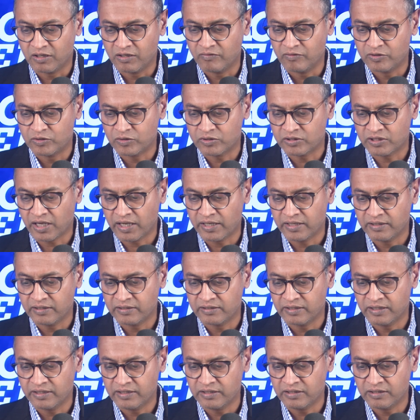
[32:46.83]
which was higher
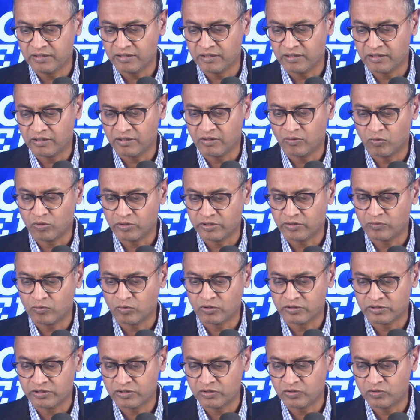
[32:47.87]
than what it
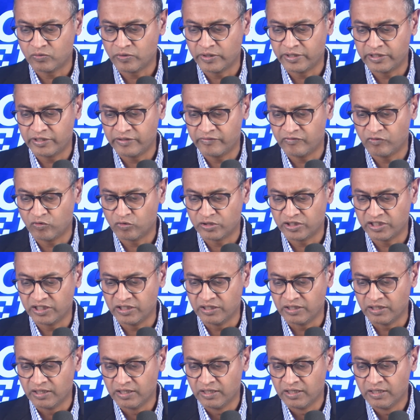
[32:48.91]
was in
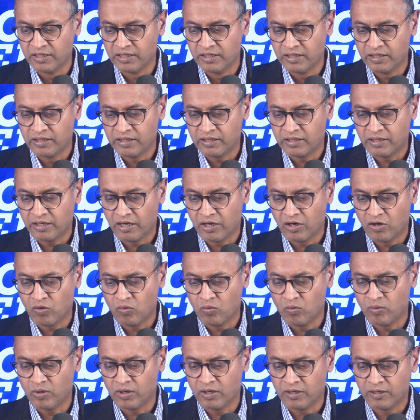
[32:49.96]
2014.
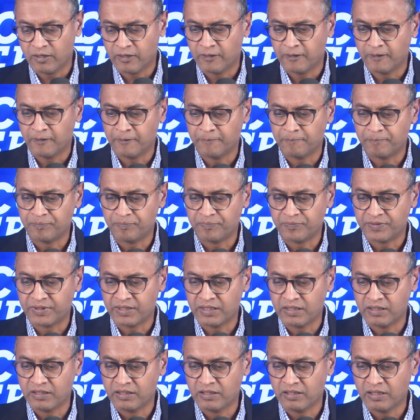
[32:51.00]
Now,
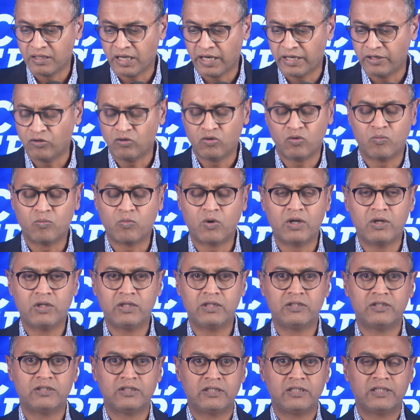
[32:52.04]
I don't know,
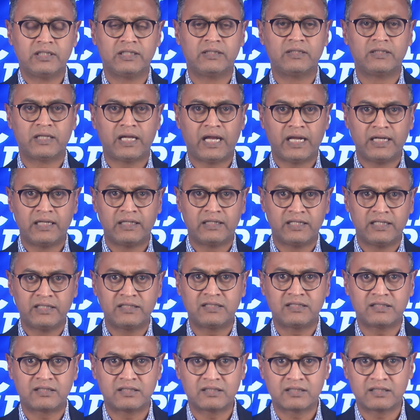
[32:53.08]
and
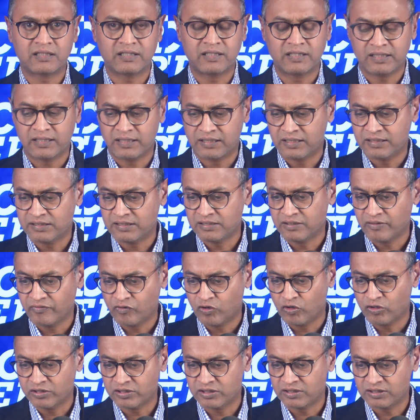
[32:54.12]
this is of
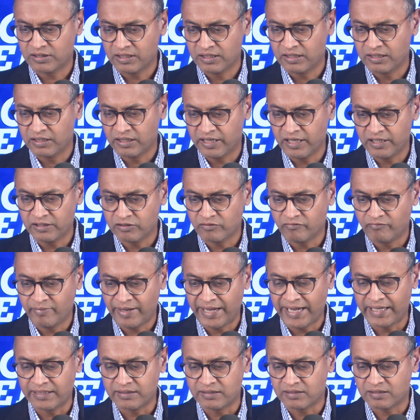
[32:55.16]
course in the case of
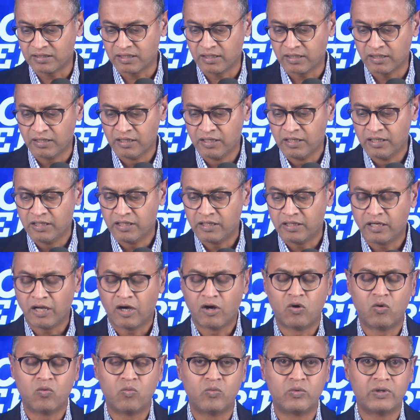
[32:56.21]
maths.
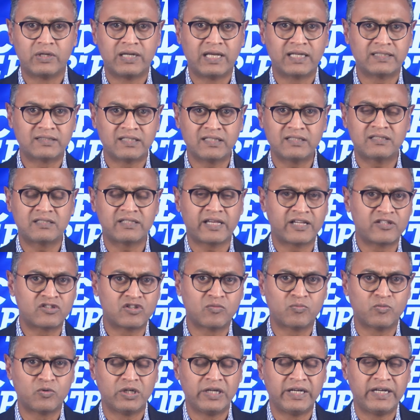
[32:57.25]
Now, does this
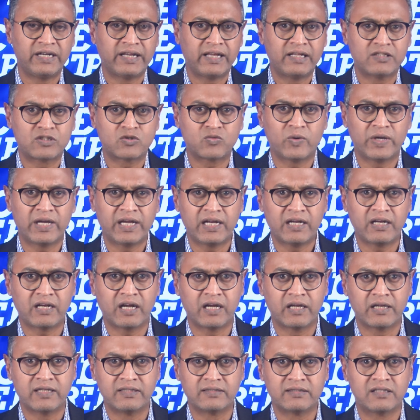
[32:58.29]
extrapolate elsewhere?
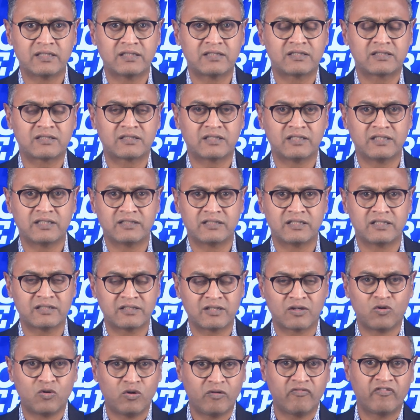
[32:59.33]
Is this
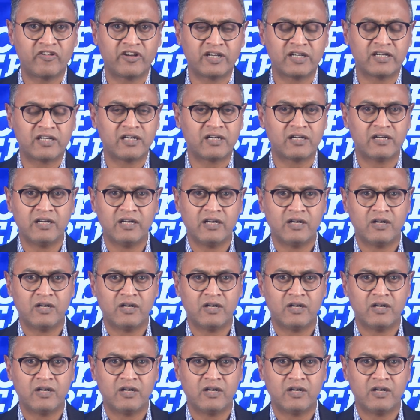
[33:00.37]
a good figure?